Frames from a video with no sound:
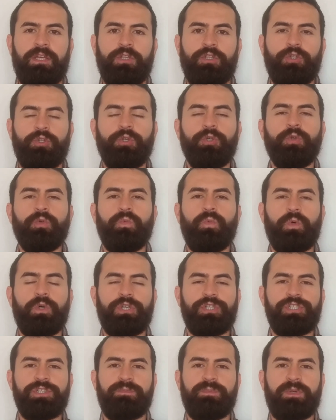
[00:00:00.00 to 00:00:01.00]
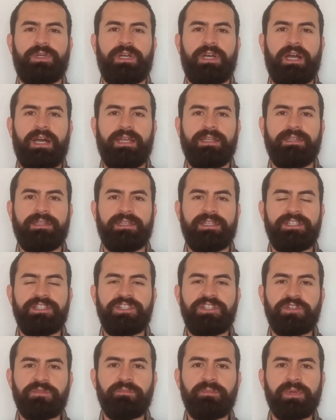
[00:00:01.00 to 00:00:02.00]
Do you worship God in
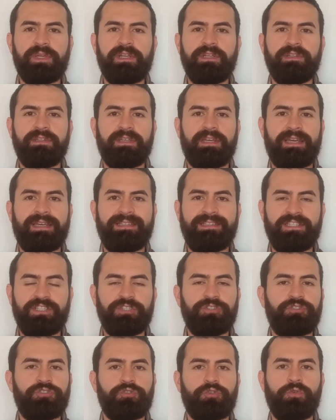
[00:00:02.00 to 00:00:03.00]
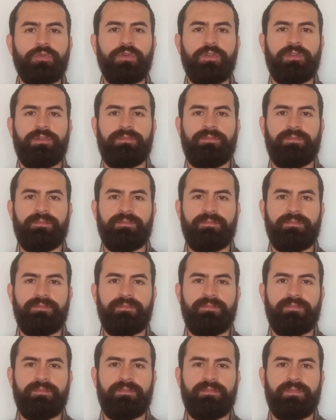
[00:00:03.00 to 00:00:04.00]
spirit and in truth?
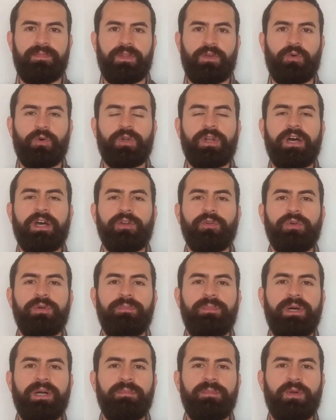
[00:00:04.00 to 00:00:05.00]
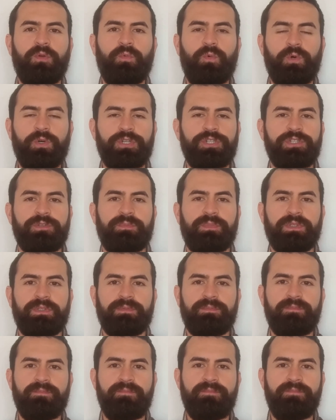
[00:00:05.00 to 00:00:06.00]
Or are you a Bible worshipper
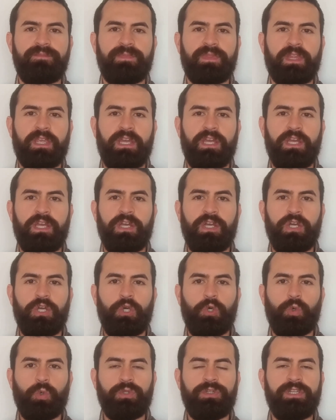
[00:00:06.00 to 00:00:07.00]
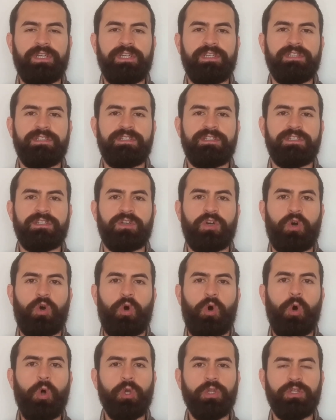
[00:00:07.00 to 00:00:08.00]
who thinks
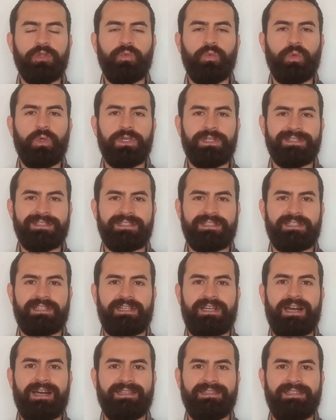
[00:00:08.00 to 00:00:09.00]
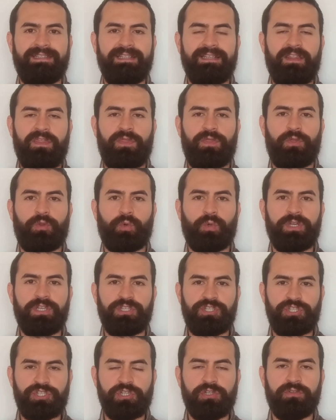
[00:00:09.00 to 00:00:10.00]
all the works God did through
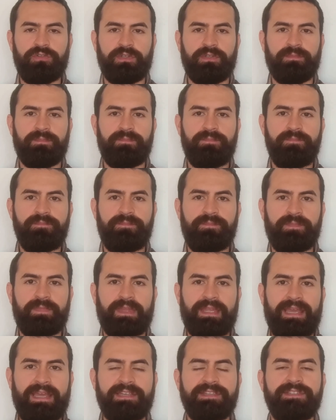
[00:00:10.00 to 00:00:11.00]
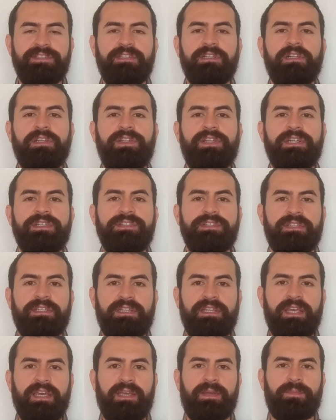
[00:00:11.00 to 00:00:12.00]
his children and still does
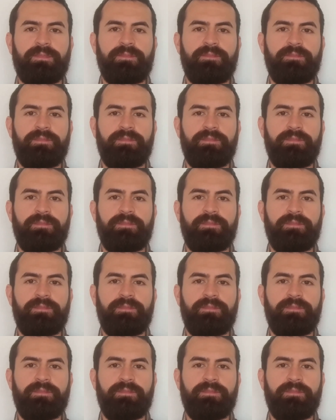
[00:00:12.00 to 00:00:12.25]
today?